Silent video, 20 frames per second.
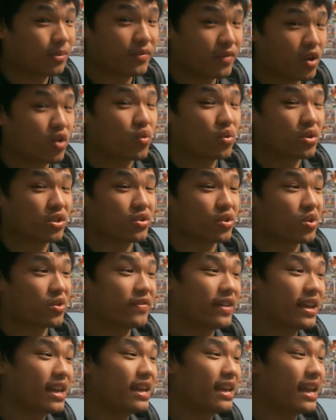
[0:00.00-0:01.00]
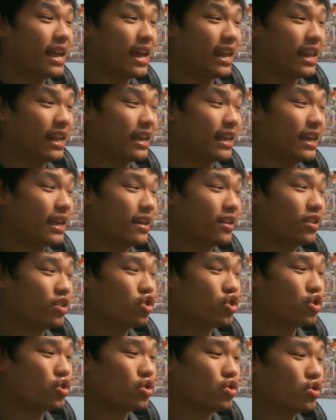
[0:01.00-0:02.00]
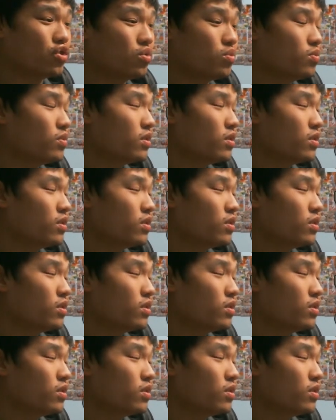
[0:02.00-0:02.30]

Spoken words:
our reserve heading into